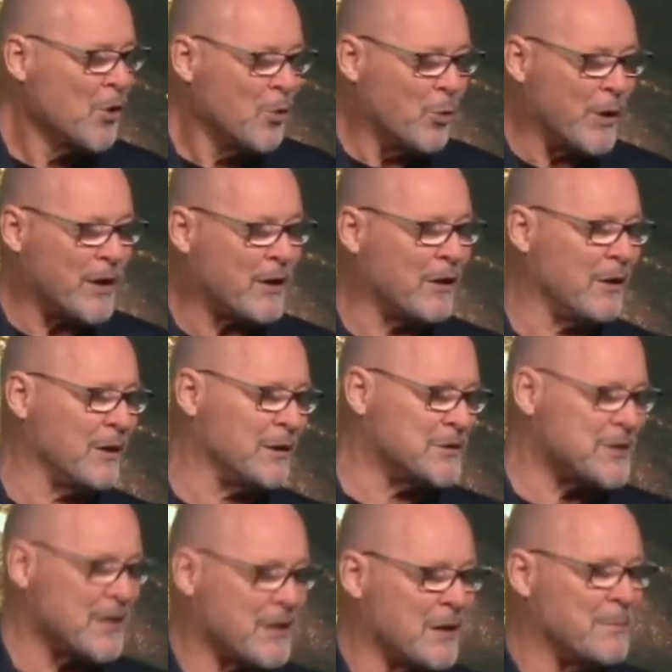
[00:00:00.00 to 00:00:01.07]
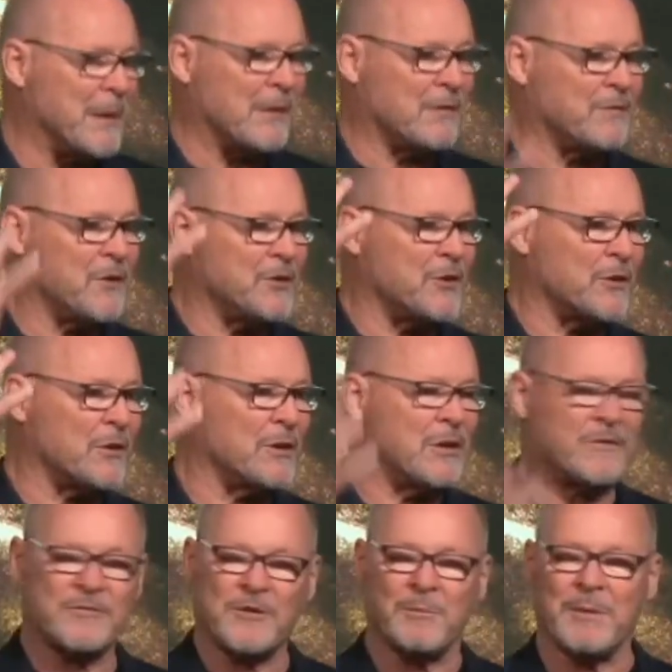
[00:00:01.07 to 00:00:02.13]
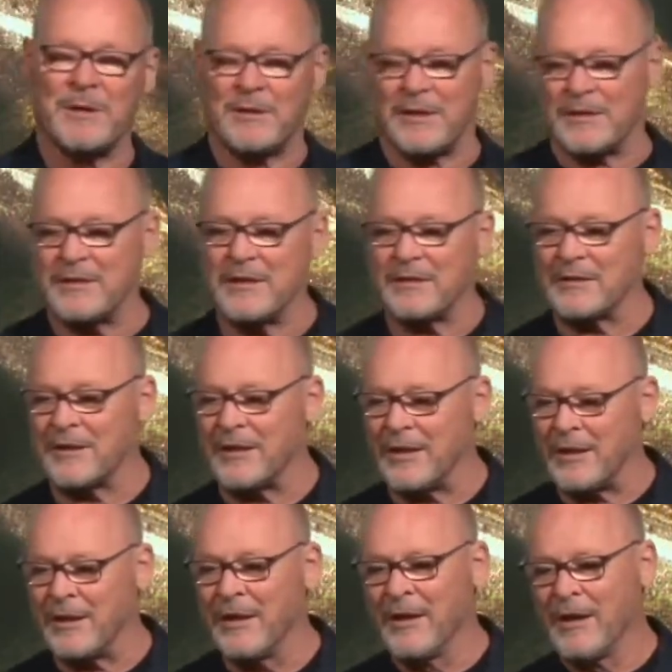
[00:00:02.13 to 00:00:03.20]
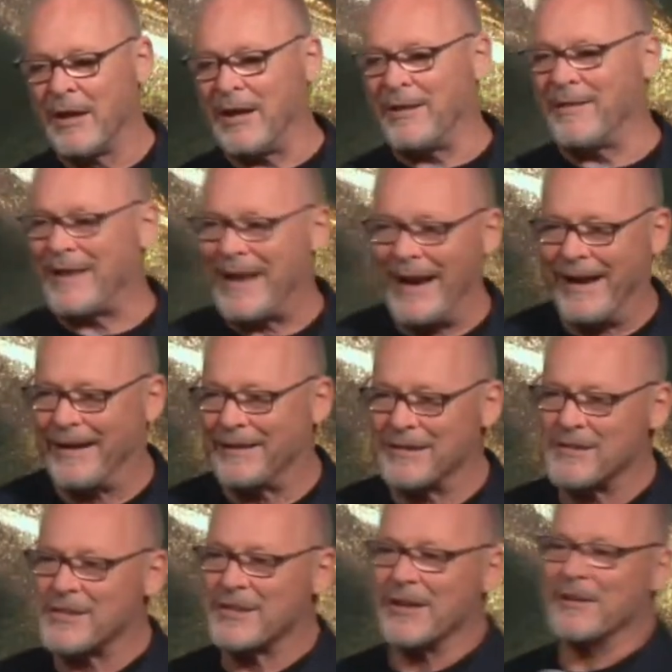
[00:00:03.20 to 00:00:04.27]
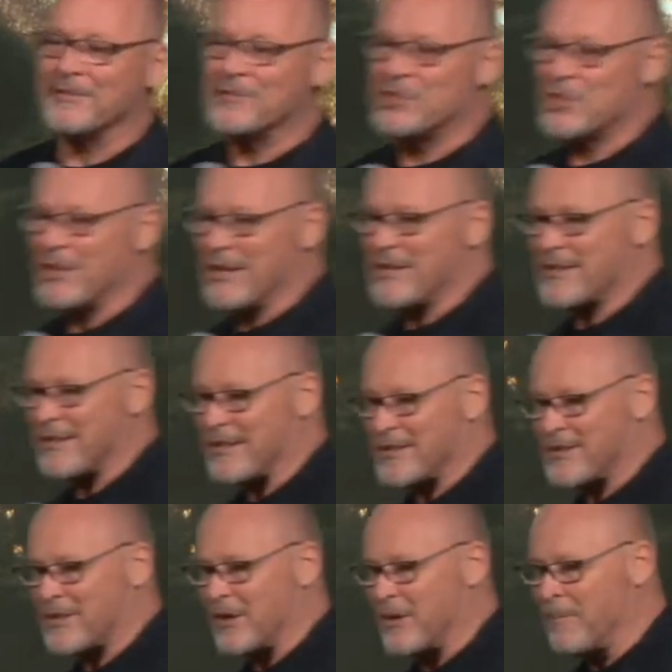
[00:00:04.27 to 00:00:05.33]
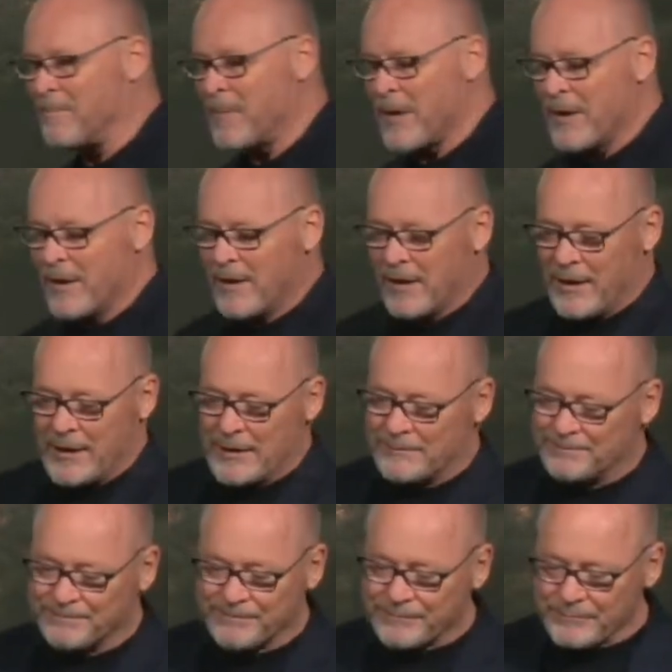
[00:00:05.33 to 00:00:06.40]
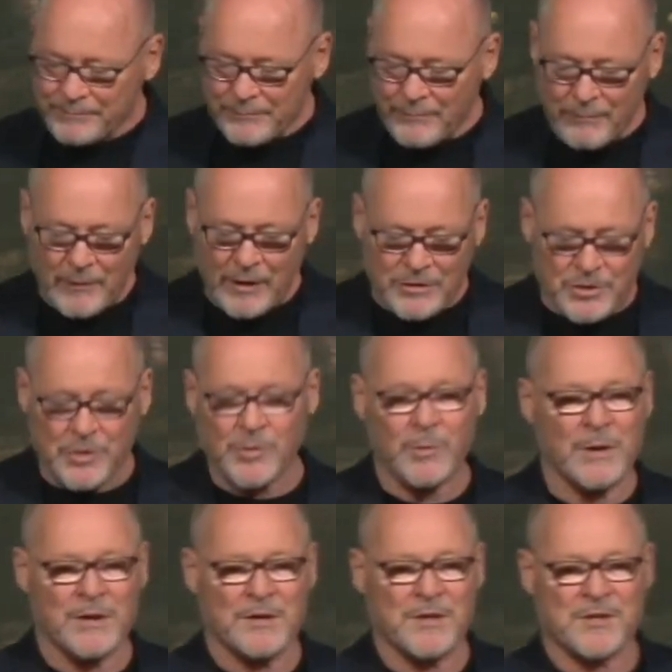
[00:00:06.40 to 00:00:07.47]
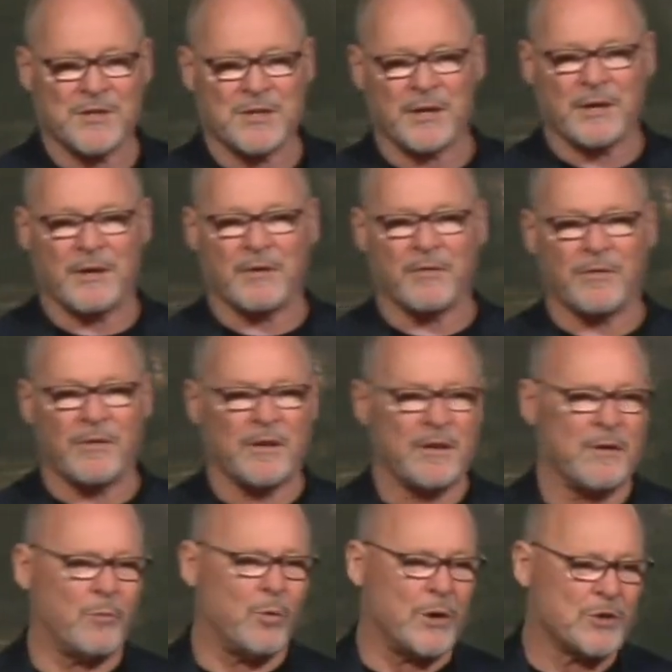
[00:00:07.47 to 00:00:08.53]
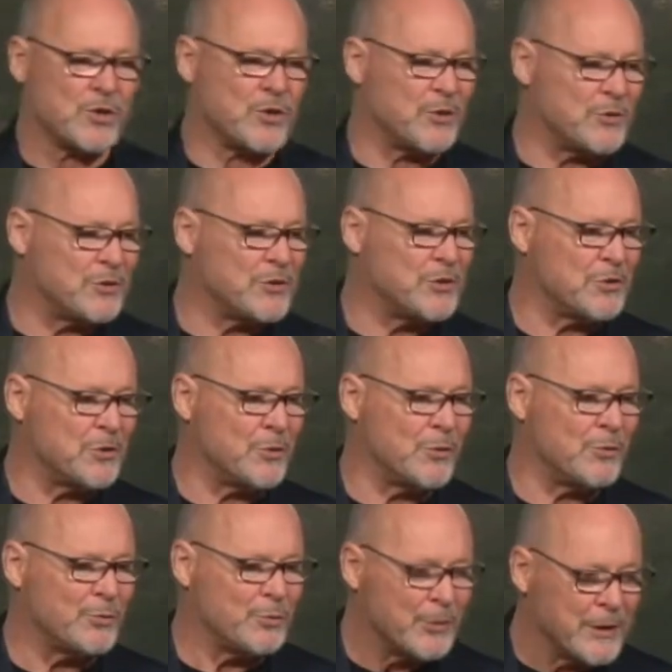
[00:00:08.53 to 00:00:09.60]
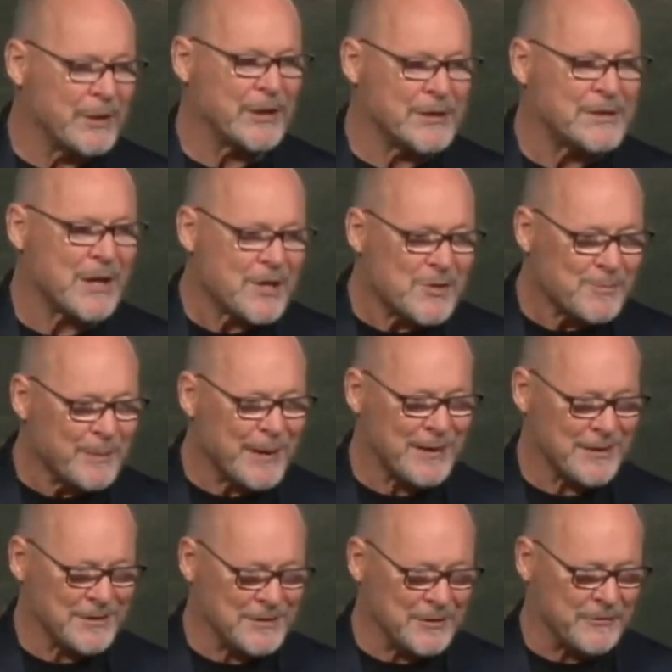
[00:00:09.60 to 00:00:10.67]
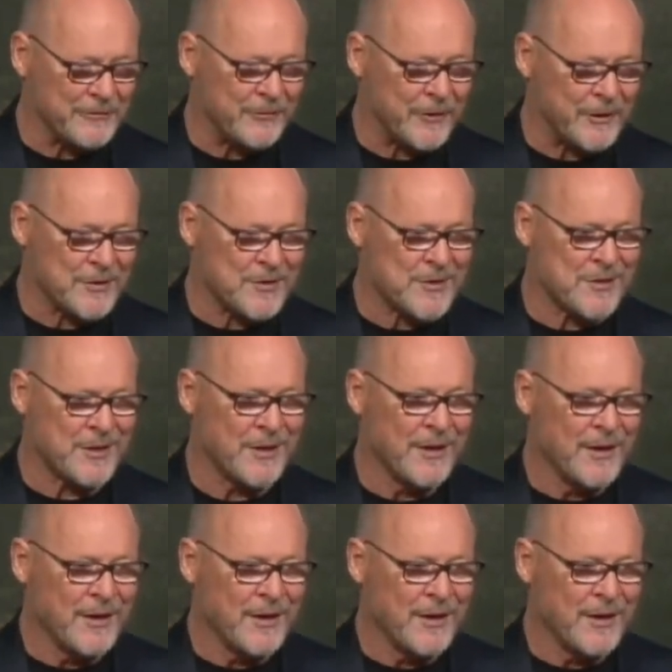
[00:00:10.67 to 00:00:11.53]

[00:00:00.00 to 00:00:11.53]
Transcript: We call it take them out of the dirt, lift them into dignity in the hands of Jesus. So, um, just wanted to say what you do really does make a difference.